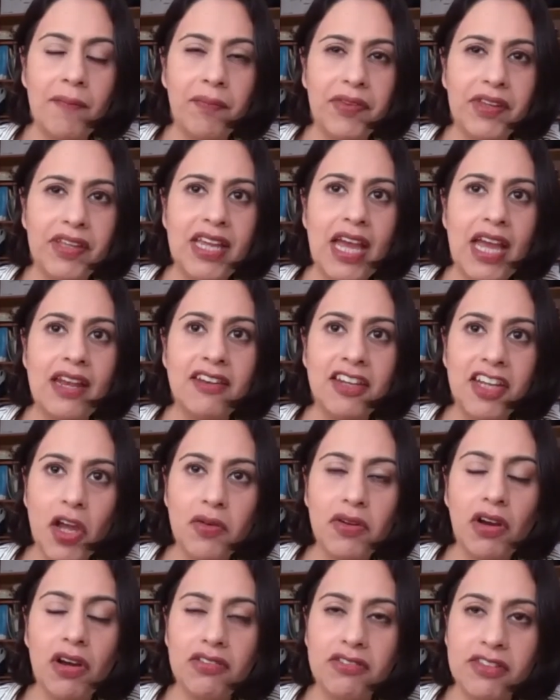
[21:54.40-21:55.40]
yet
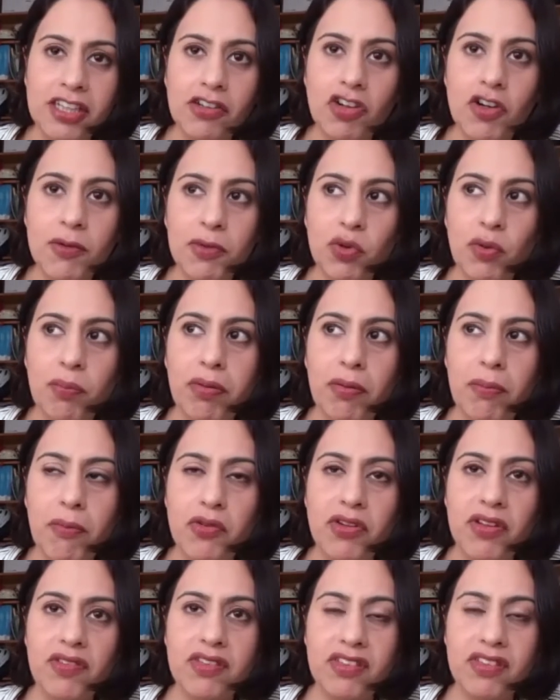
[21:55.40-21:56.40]
neo-Nazi groups were
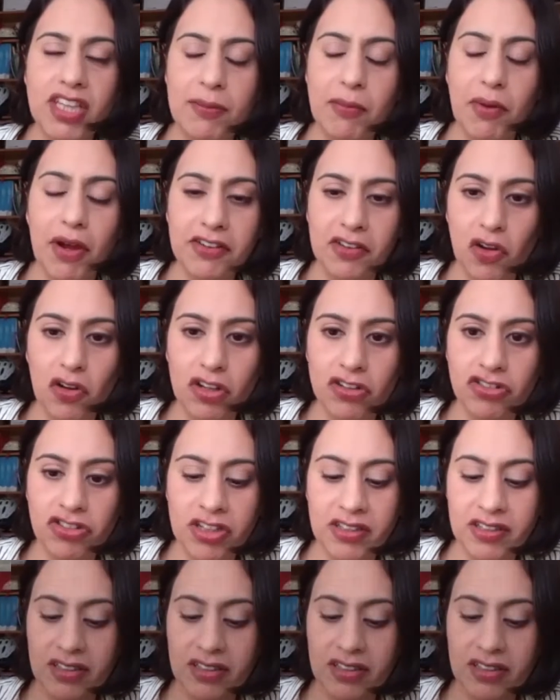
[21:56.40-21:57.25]
promoting the same ideology,